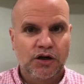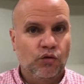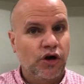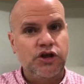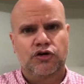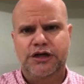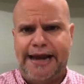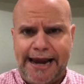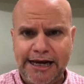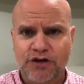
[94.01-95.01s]
when you're
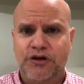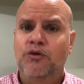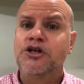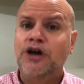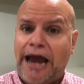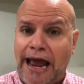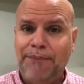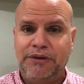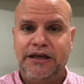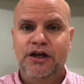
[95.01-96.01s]
angry, when you're
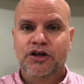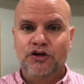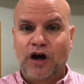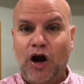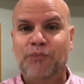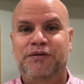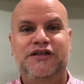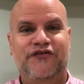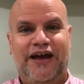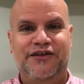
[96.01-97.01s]
happy, your heart beats
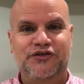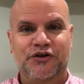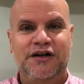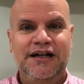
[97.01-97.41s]
faster.